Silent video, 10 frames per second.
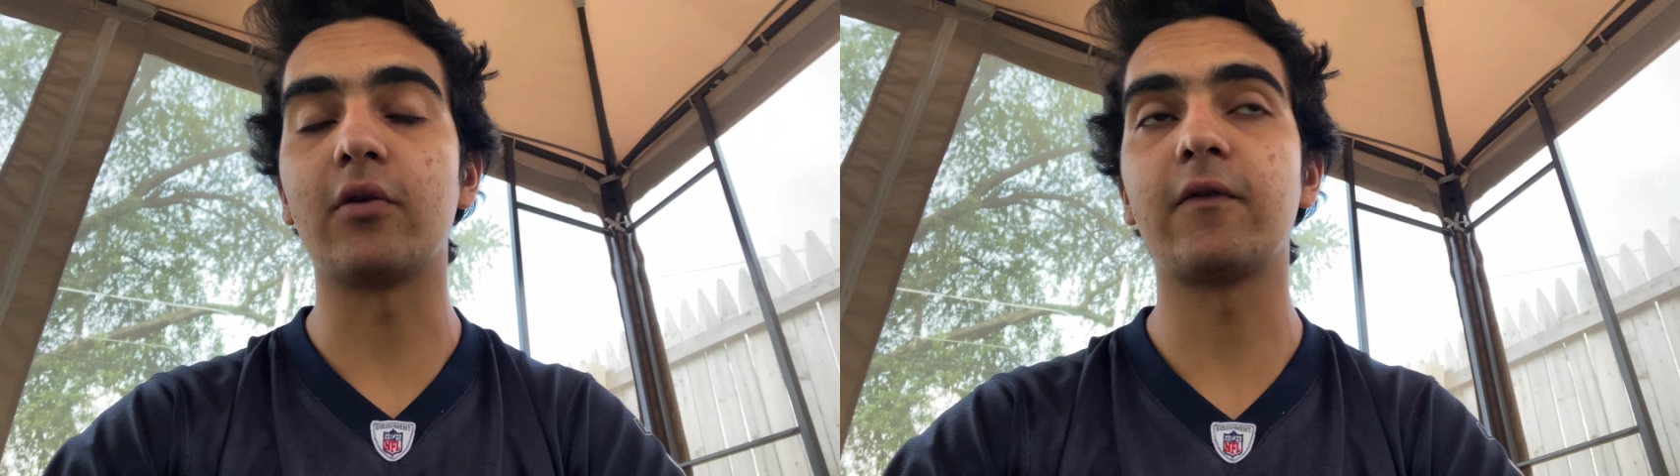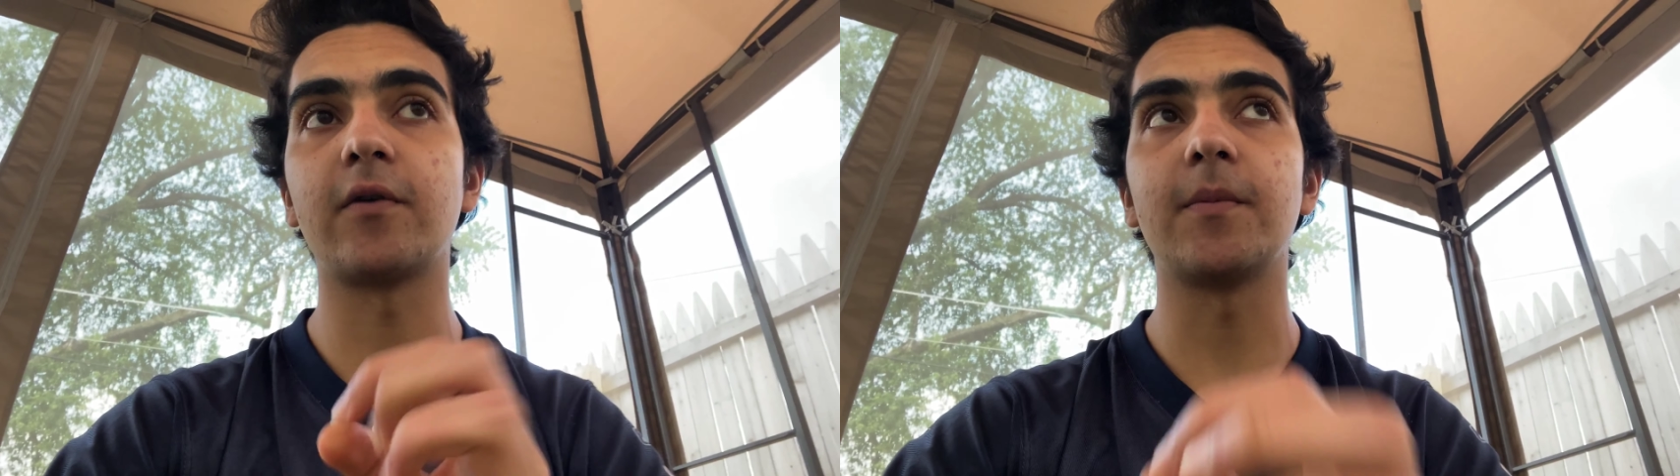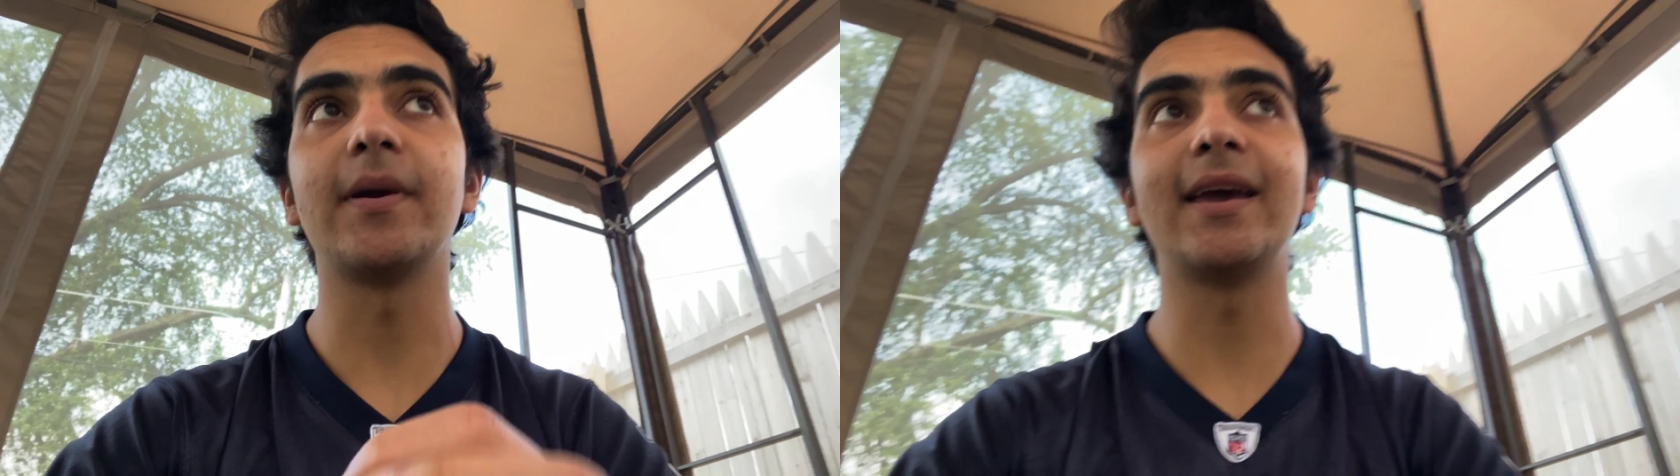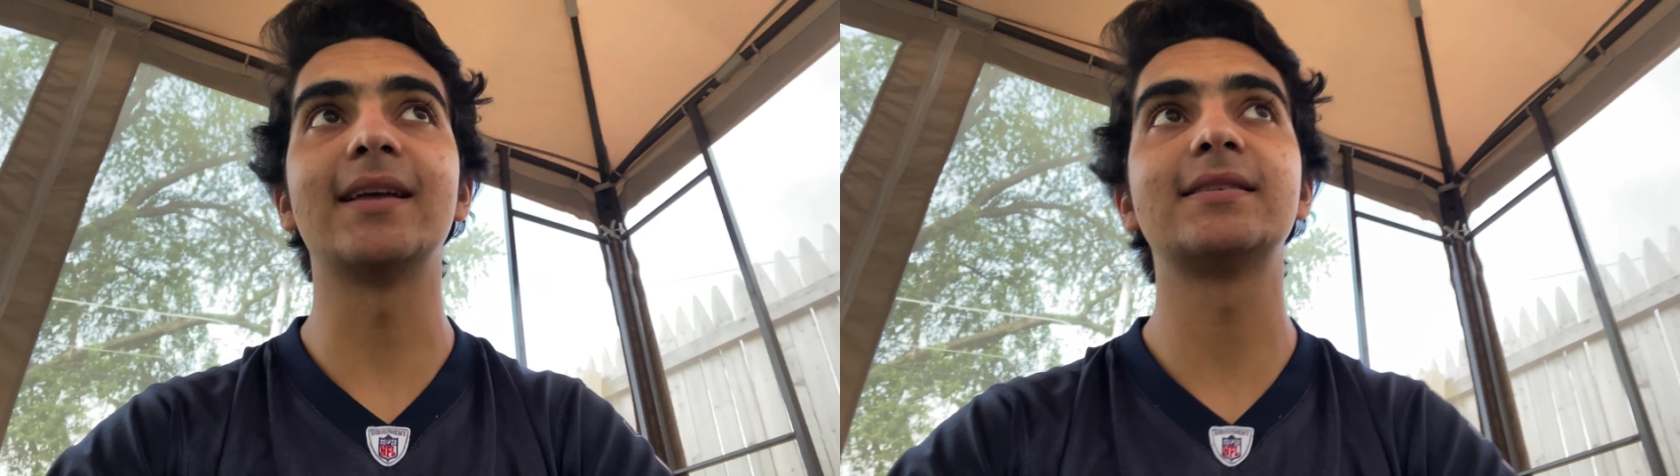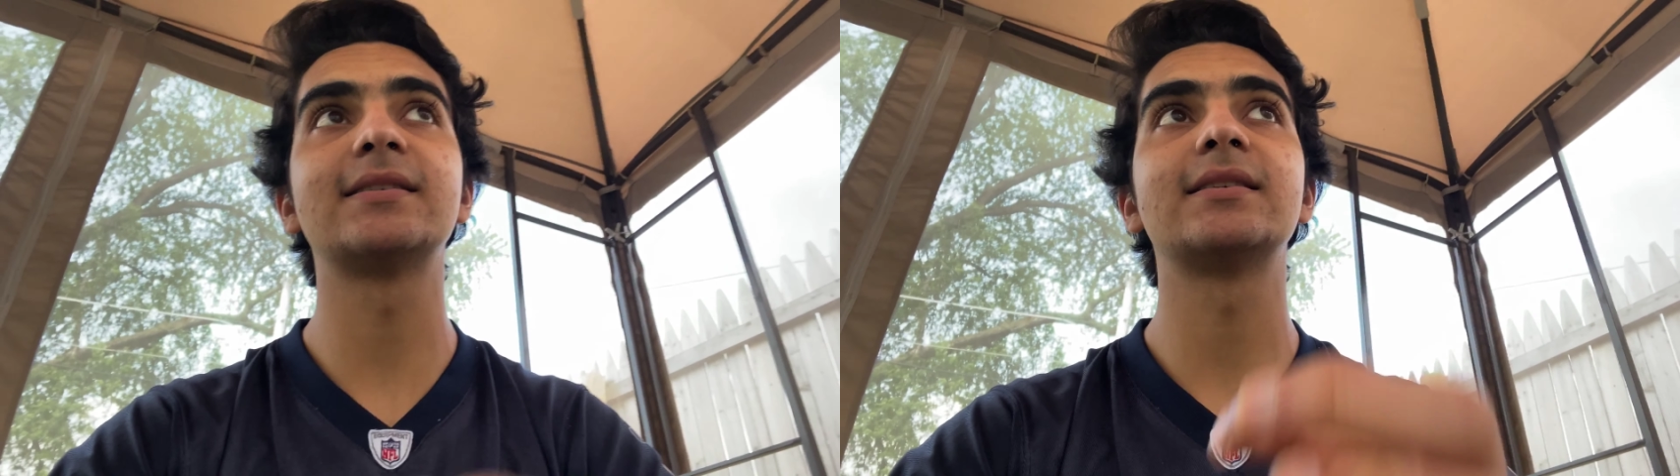from
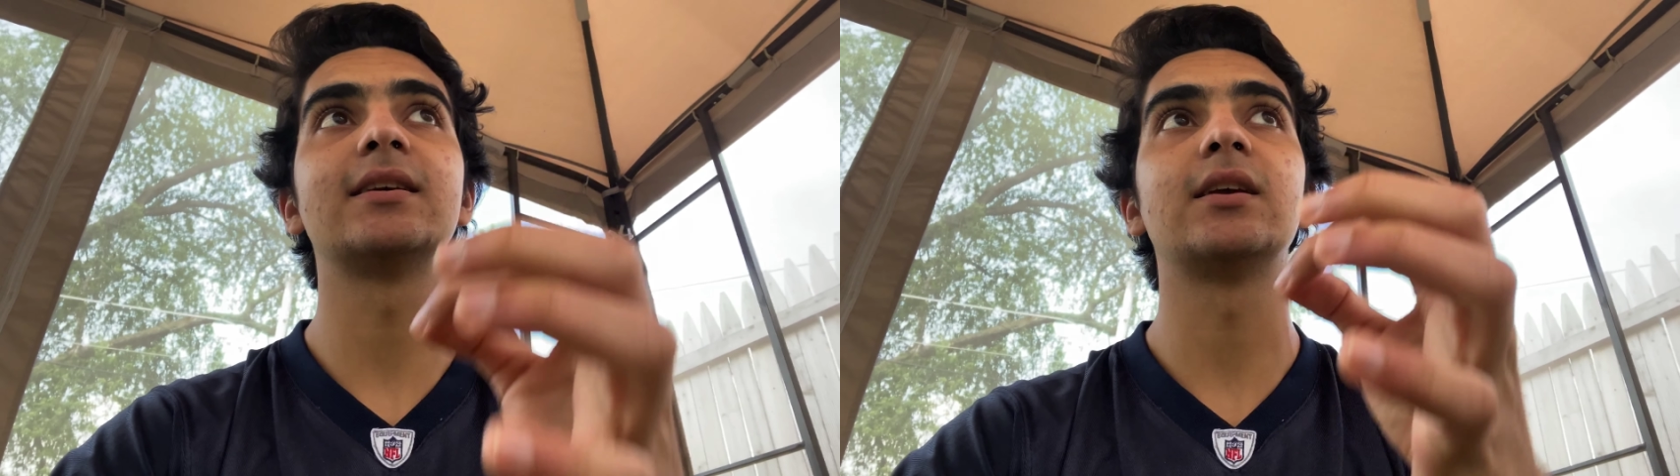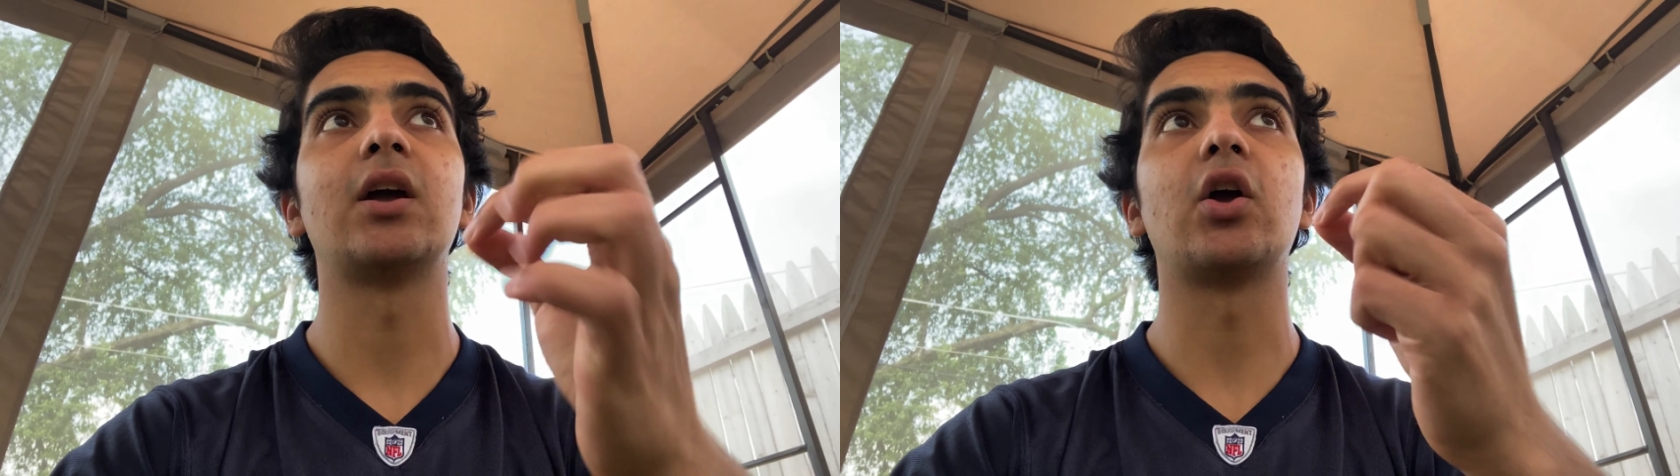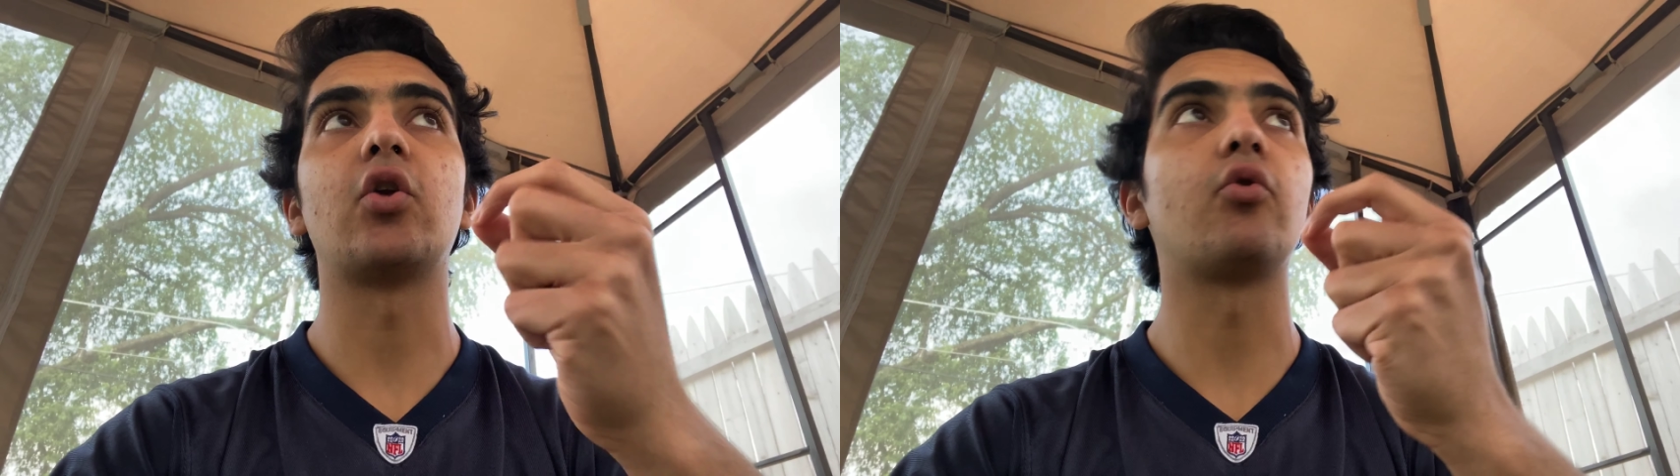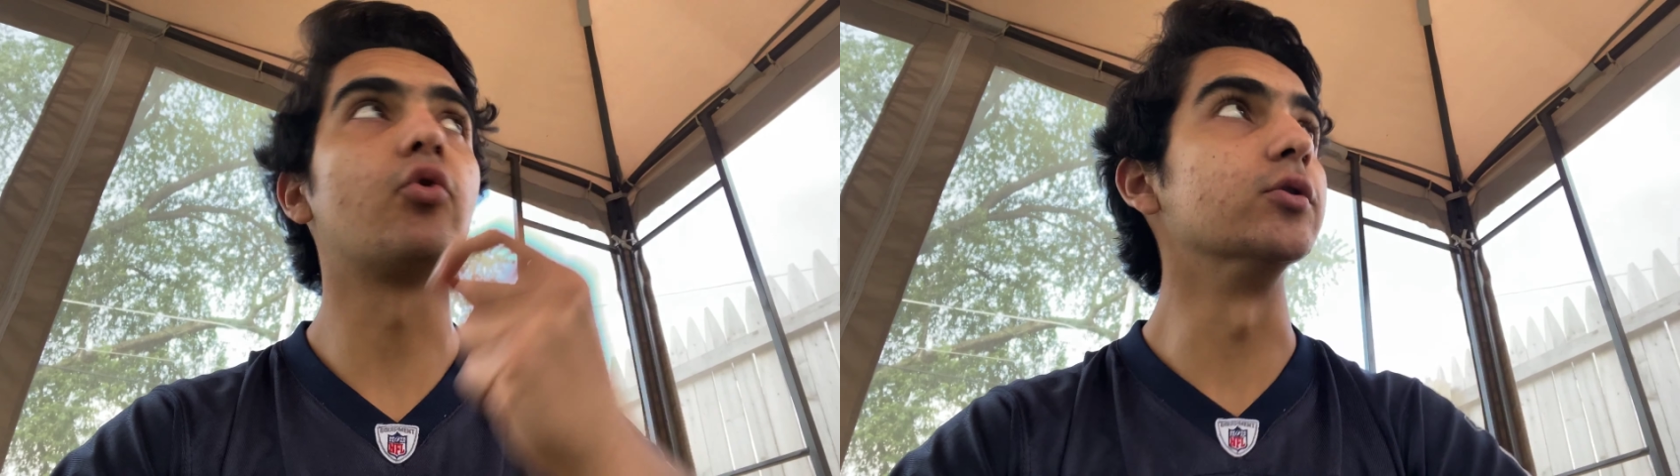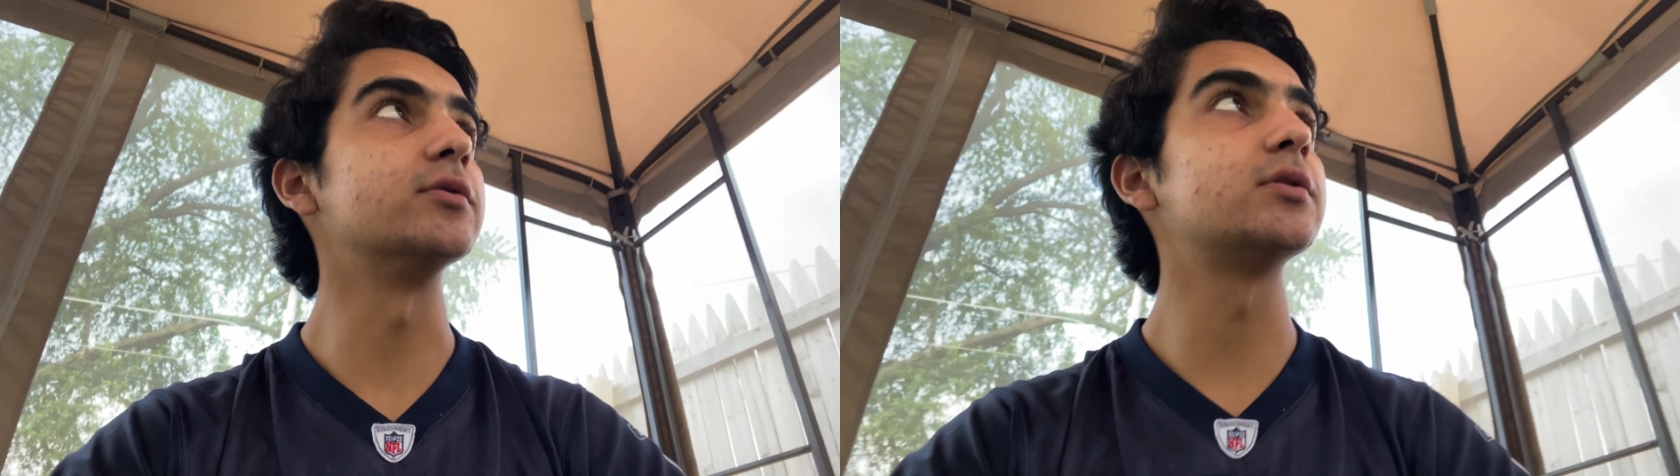its
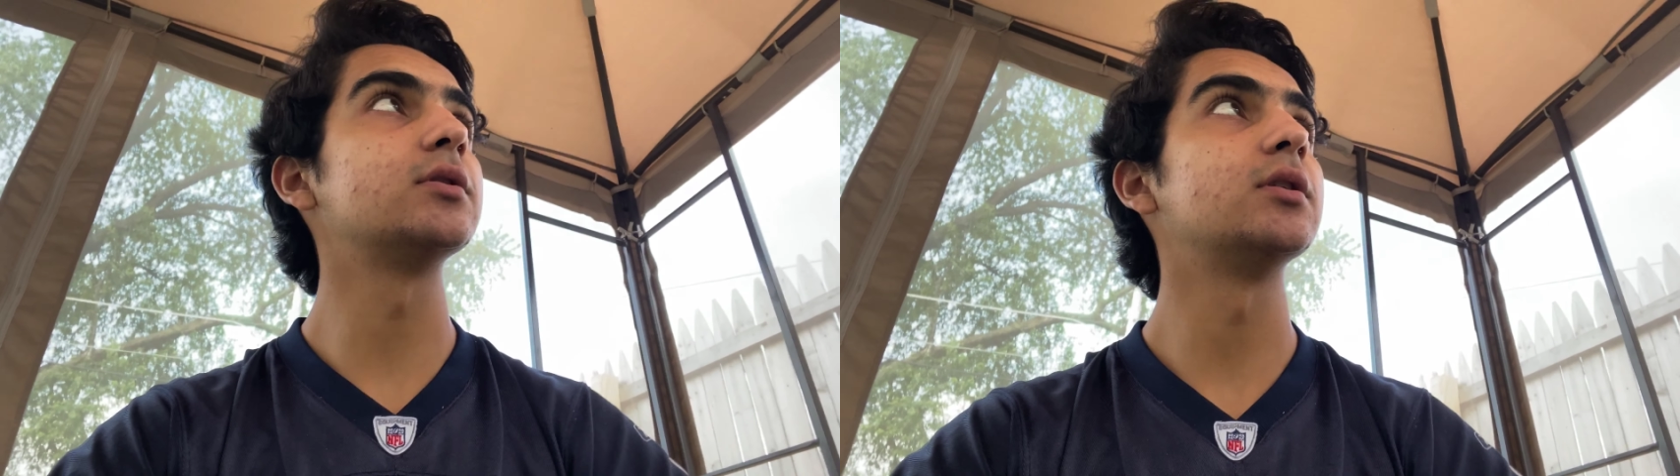roots,